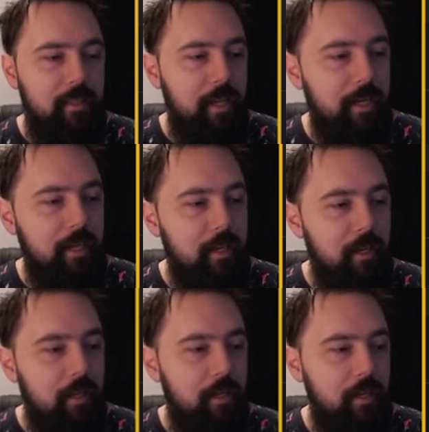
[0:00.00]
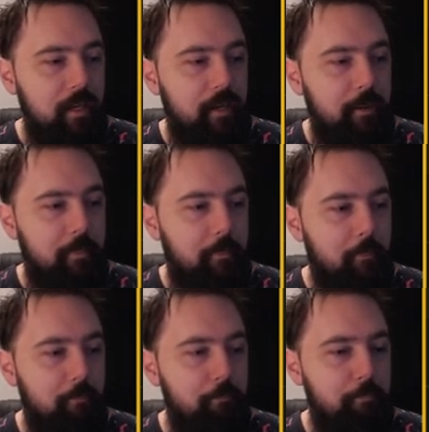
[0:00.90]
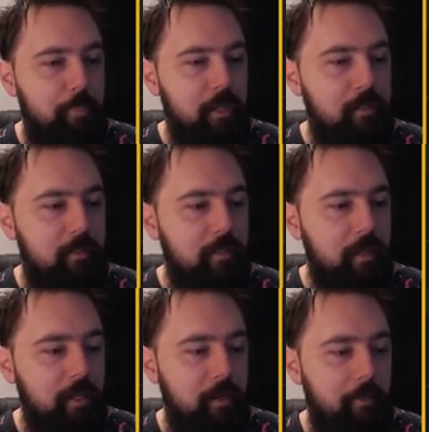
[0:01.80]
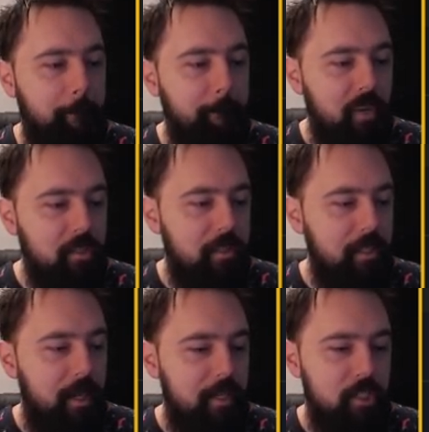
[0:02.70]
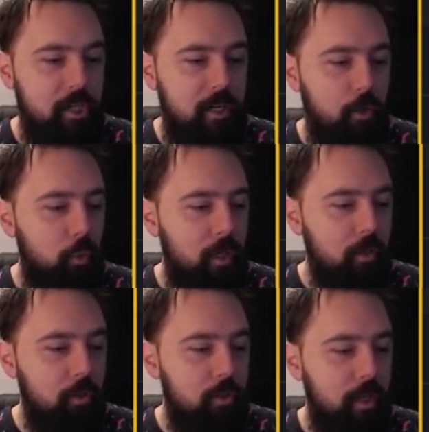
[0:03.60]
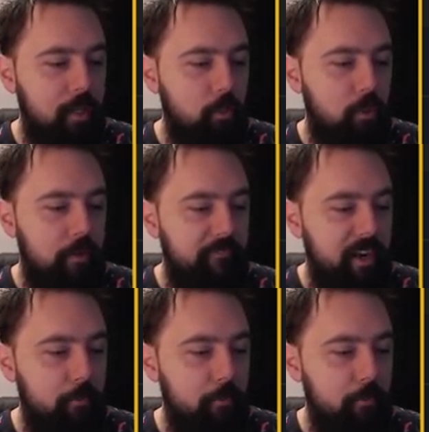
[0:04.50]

daily, uh, but uh, monthly actually looking good and looking very